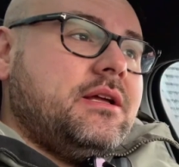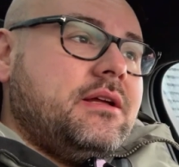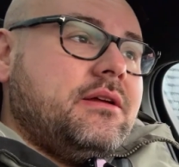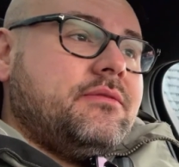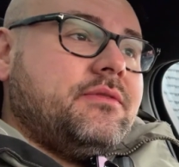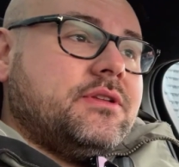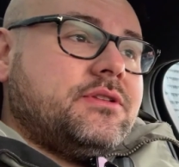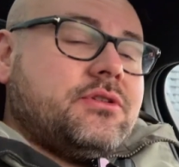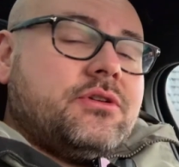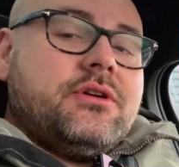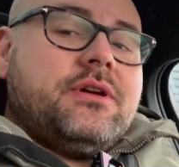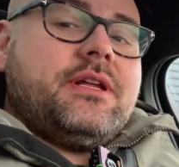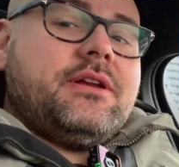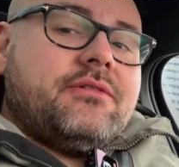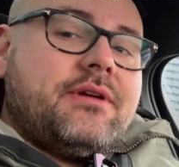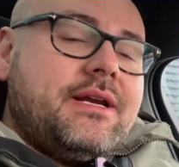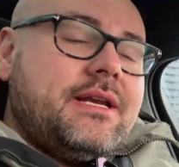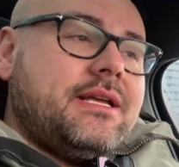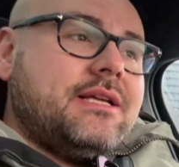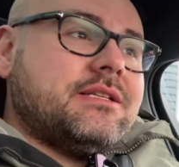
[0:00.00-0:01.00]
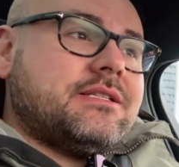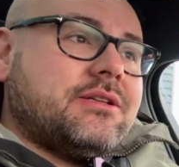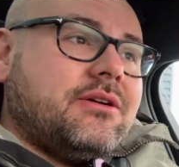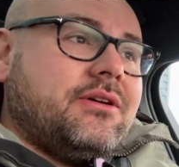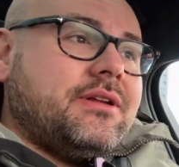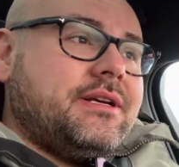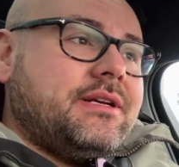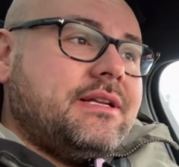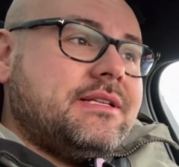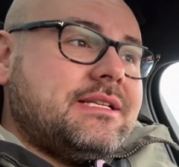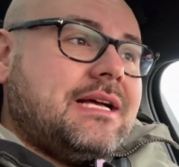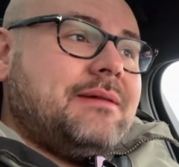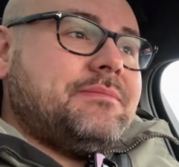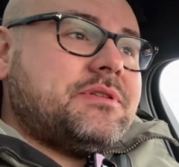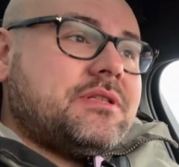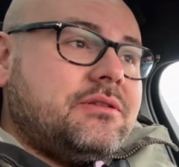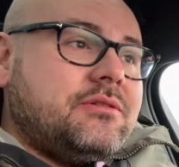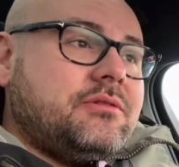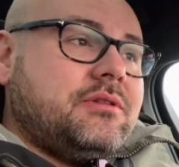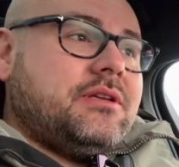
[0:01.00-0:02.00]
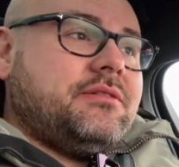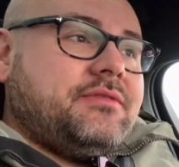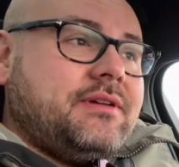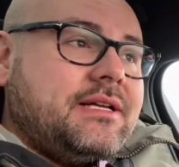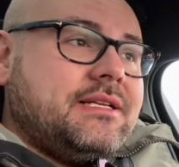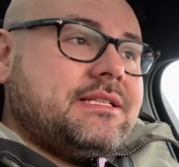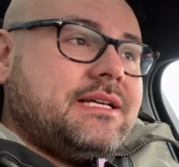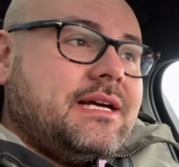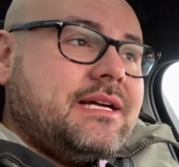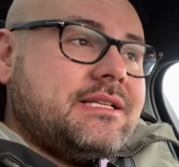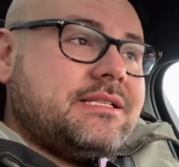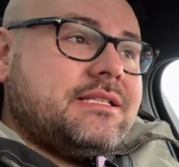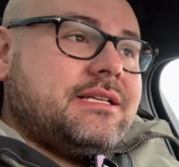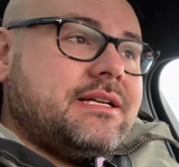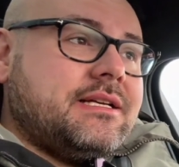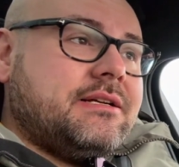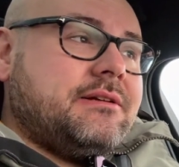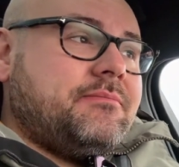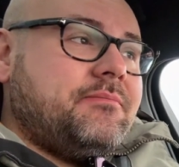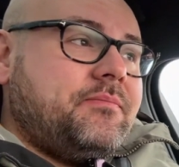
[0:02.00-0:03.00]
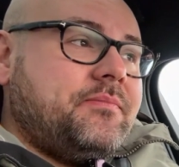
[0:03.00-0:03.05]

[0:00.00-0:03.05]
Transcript: The turning radius on it is absolutely fantastic.